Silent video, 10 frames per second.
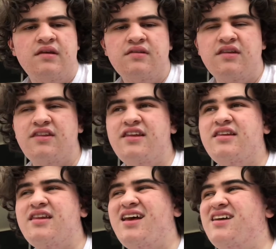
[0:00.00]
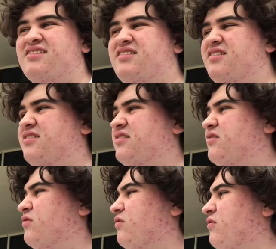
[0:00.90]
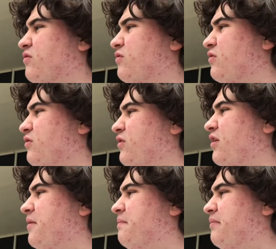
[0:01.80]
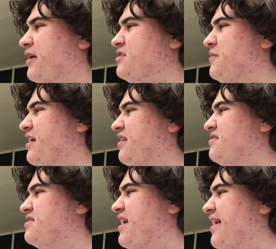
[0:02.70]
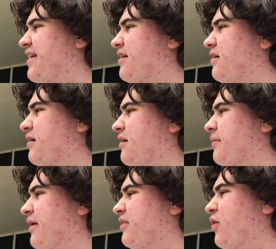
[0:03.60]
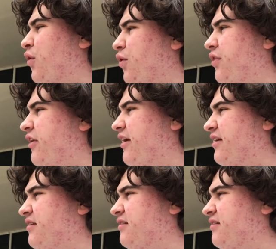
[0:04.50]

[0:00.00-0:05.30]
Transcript: The thing that really bugs me to this day about the whole thing.